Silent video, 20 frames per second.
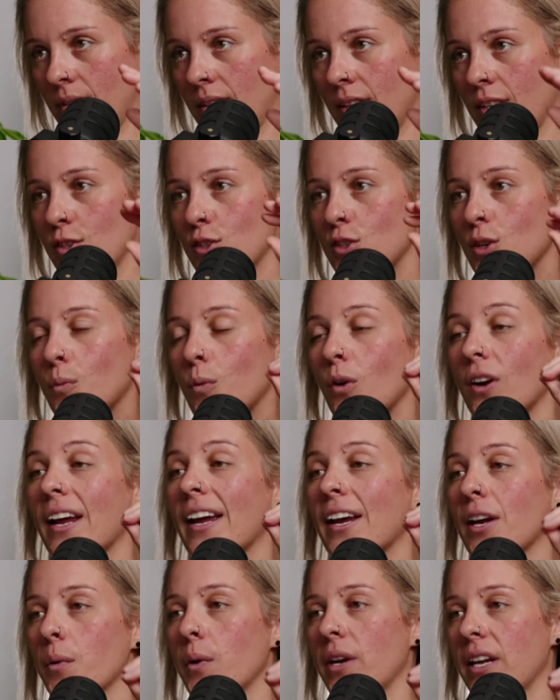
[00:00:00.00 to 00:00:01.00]
So what
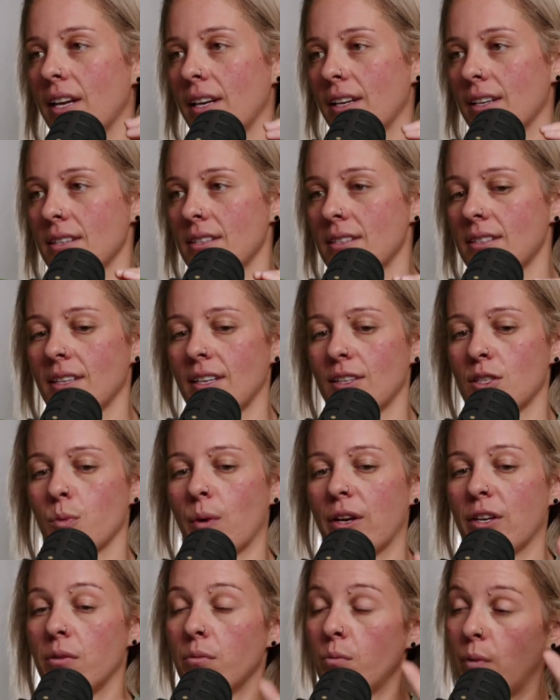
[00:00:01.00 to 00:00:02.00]
equity is, it's where
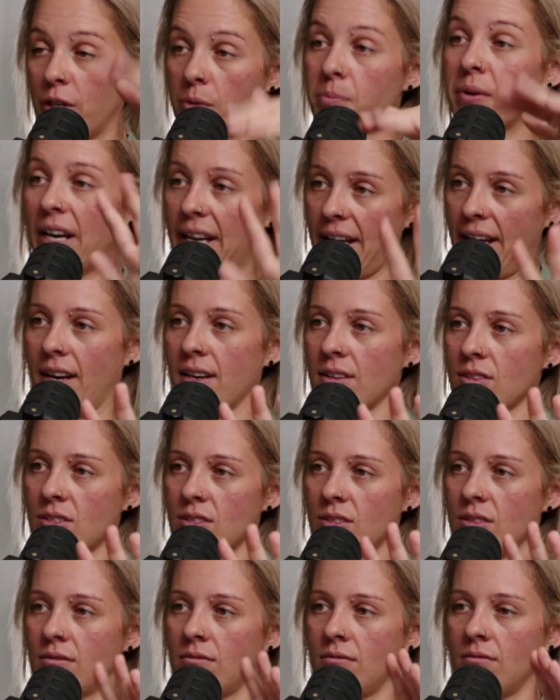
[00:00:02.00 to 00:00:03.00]
when you buy a house
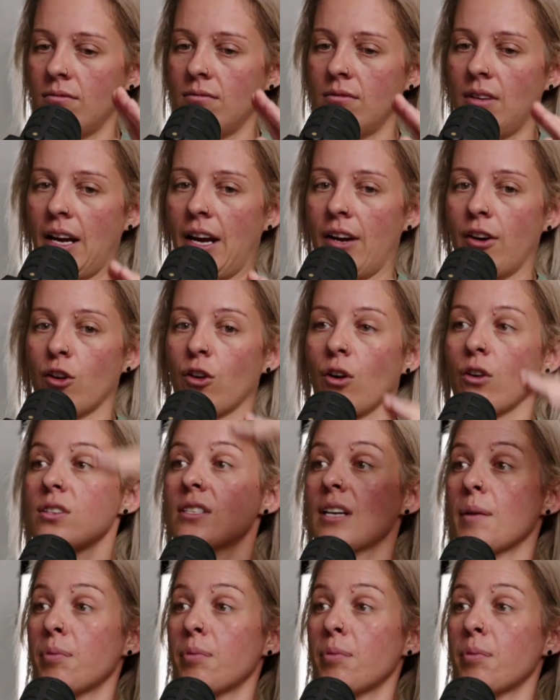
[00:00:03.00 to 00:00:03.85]
and it goes up